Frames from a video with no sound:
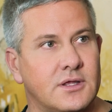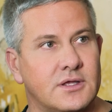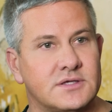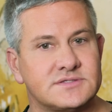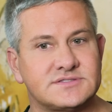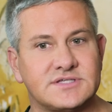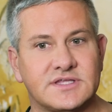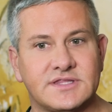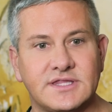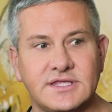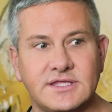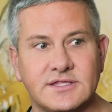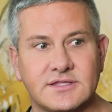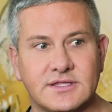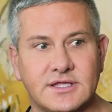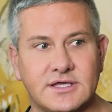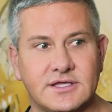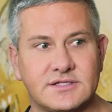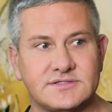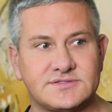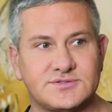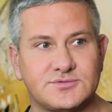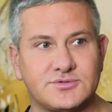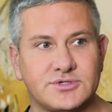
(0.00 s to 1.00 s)
so I think
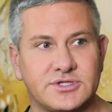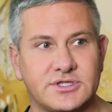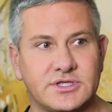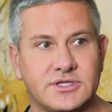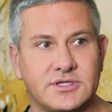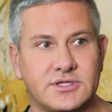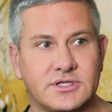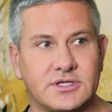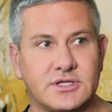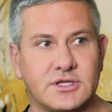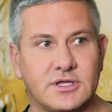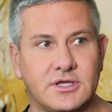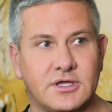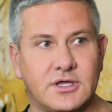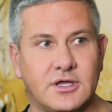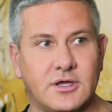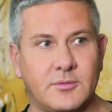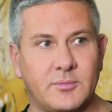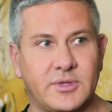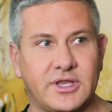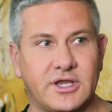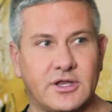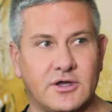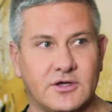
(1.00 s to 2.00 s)
that's really,
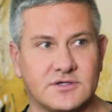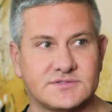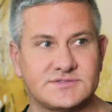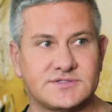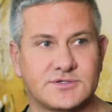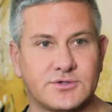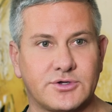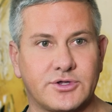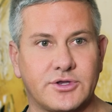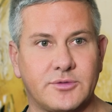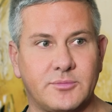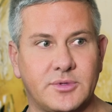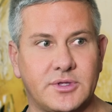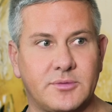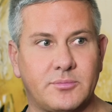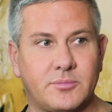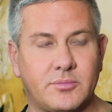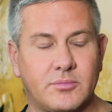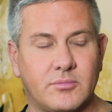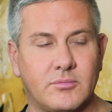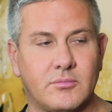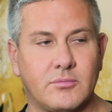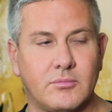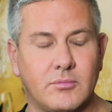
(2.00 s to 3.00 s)
also going to be
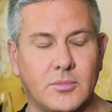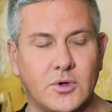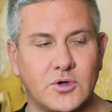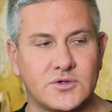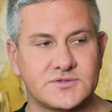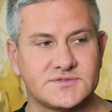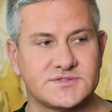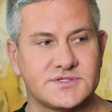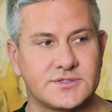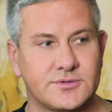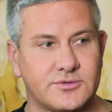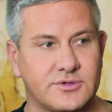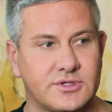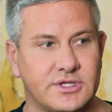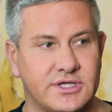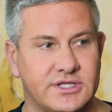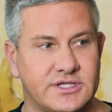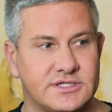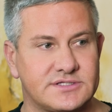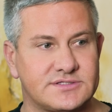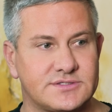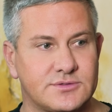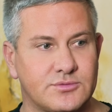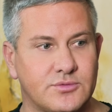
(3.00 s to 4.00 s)
mostly
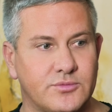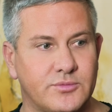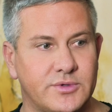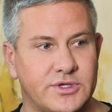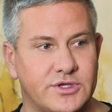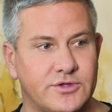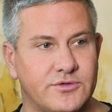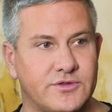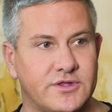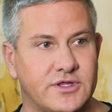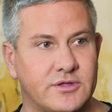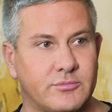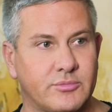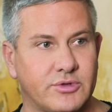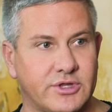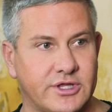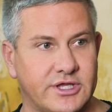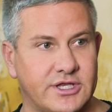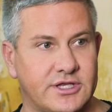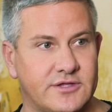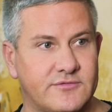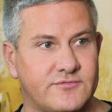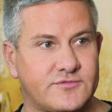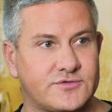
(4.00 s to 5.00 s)
related to when we do the
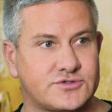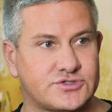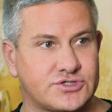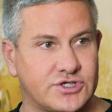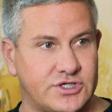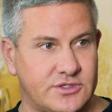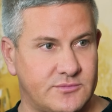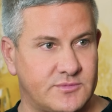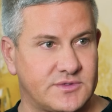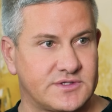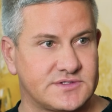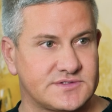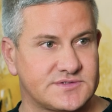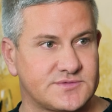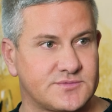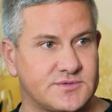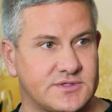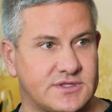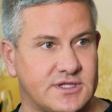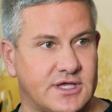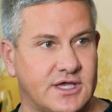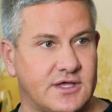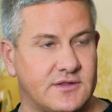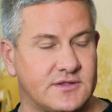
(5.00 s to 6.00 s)
ablative treatments
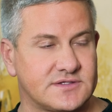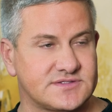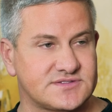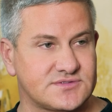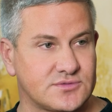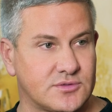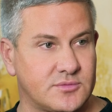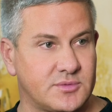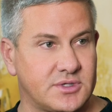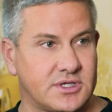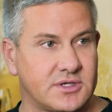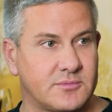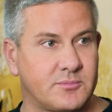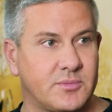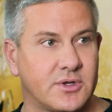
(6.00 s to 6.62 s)
with the swimming,